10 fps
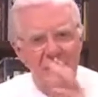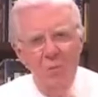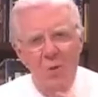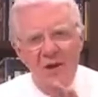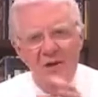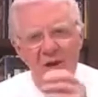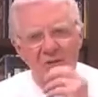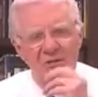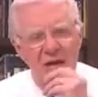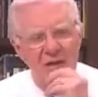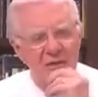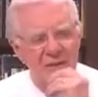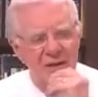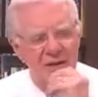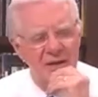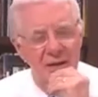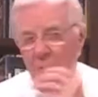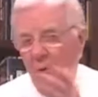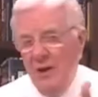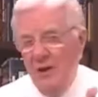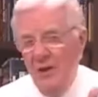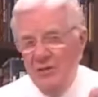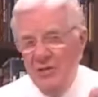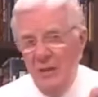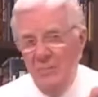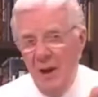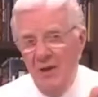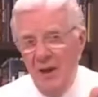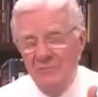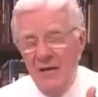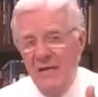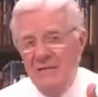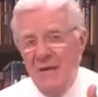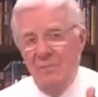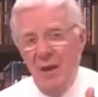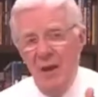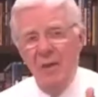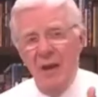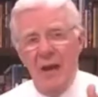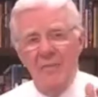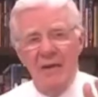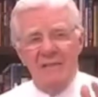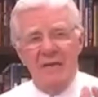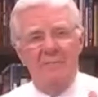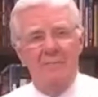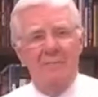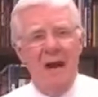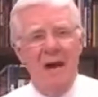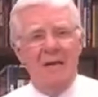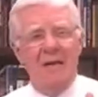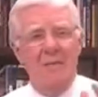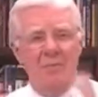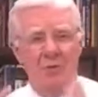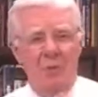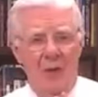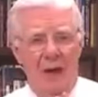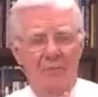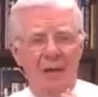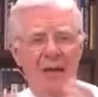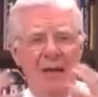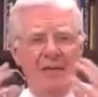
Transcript: He wanted to understand the mind, and he wanted to understand paradigms. See, paradigm is a mind program.